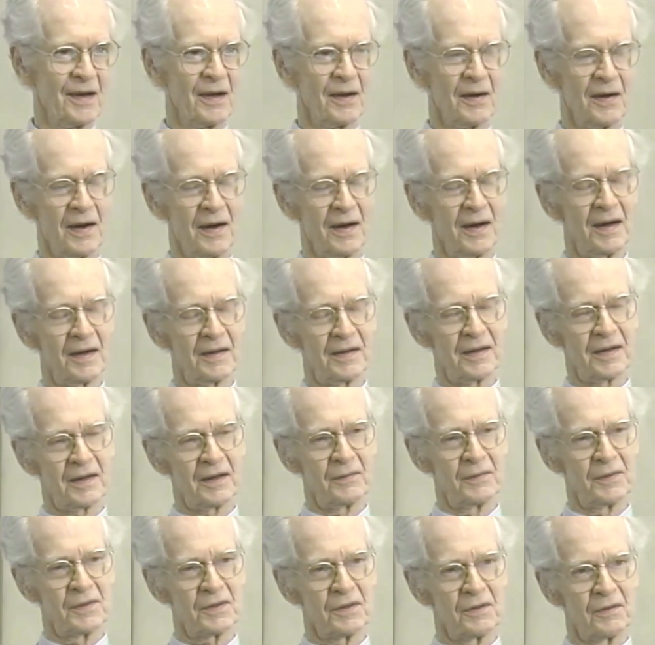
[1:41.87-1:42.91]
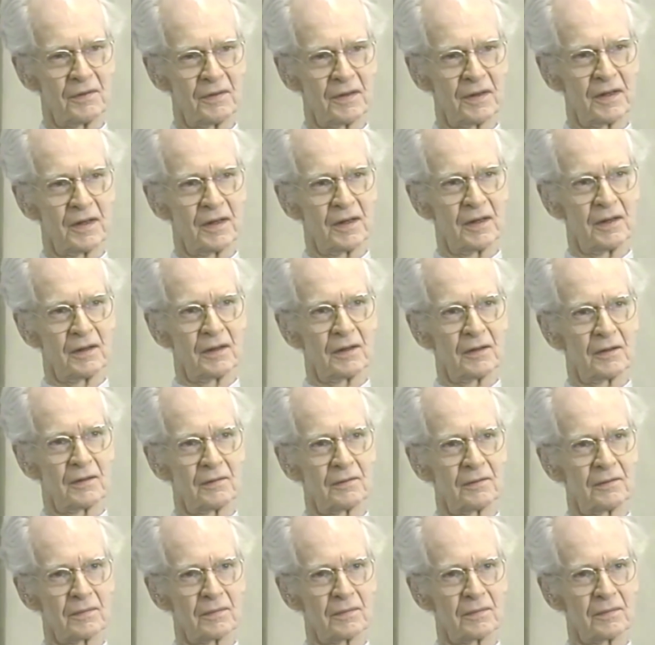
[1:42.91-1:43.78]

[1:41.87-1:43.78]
I think it was only,